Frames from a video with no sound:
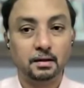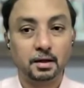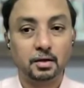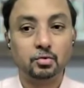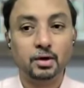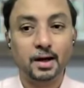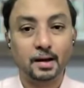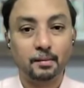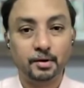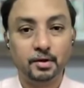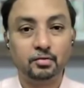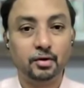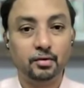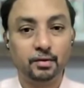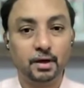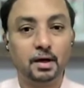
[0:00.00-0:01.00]
That's what
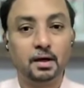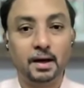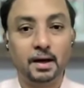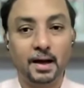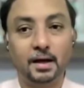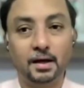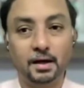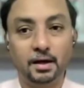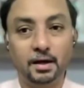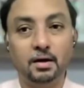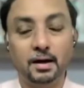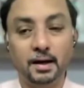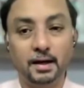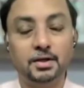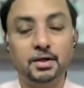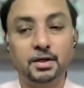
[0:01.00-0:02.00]
happens when we are angry
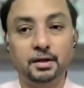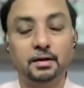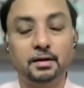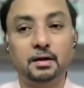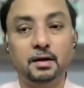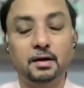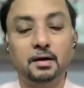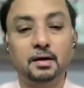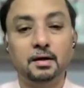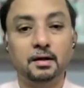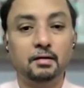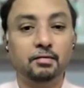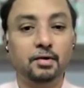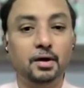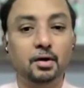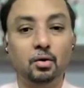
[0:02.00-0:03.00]
or anxious.
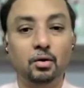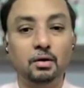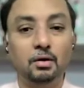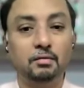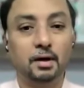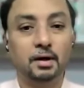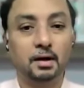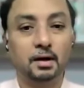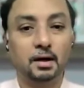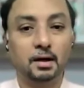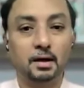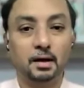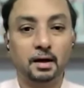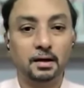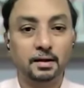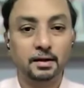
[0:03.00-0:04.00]
Then our
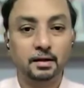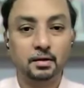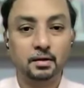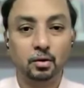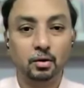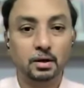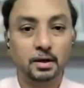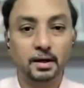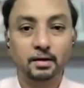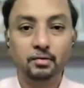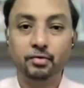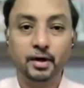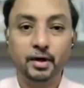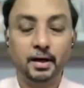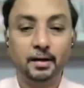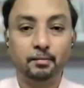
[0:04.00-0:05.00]
lungs don't
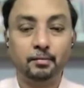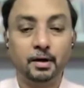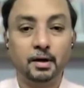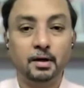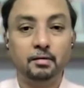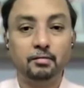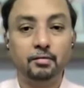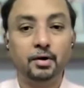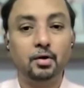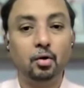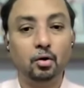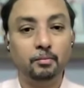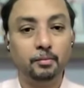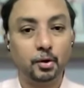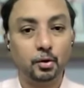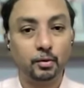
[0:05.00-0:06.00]
get filled up. We
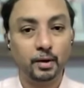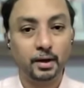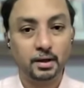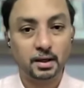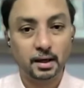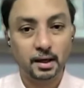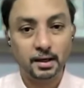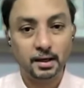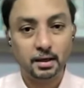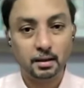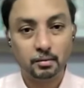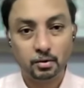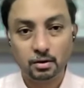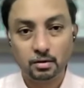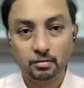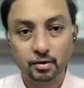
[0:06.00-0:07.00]
don't provide the right
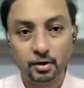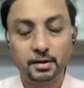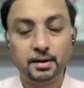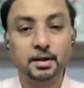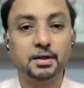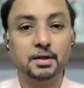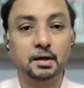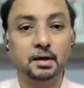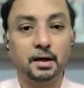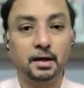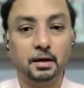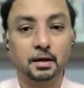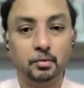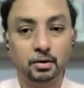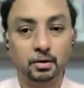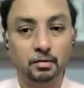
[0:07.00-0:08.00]
amount of oxygen,
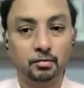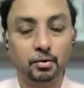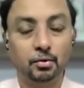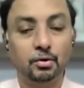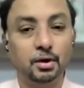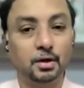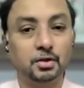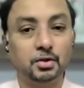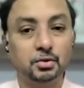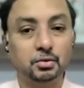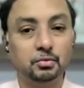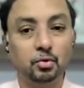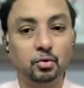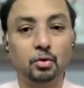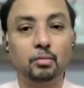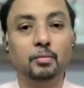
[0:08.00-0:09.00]
right amount of nutrients
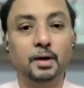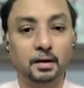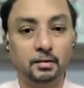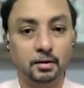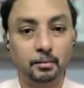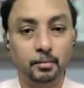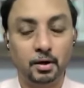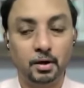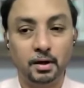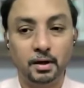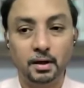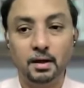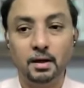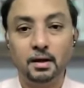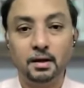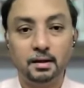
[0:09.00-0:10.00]
to whole part of the
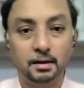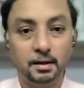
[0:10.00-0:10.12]
body.